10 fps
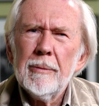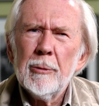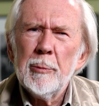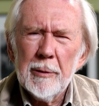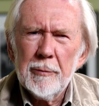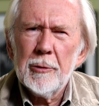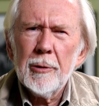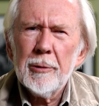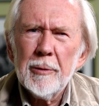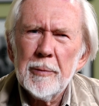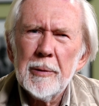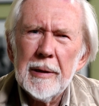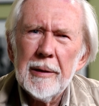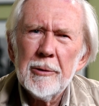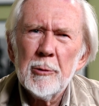to be a photographer
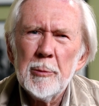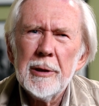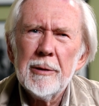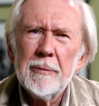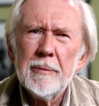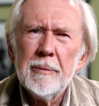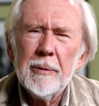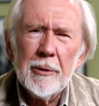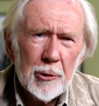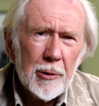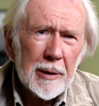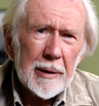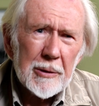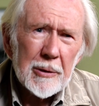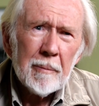than to be a
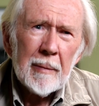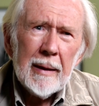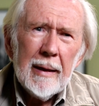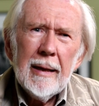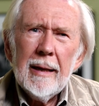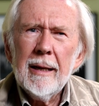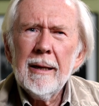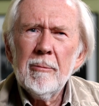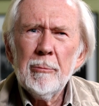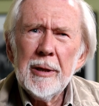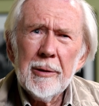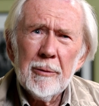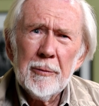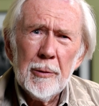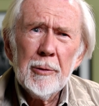journalist, and being
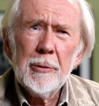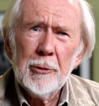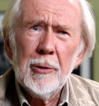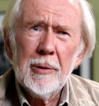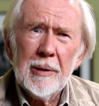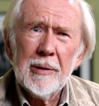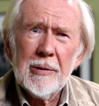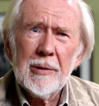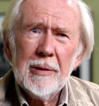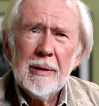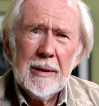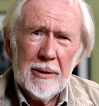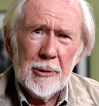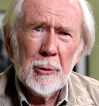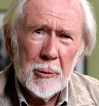a photojournalist
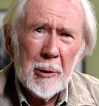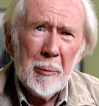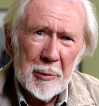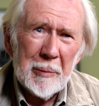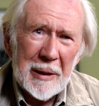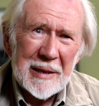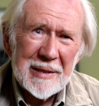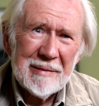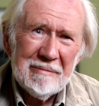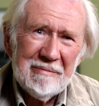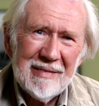is a good compromise.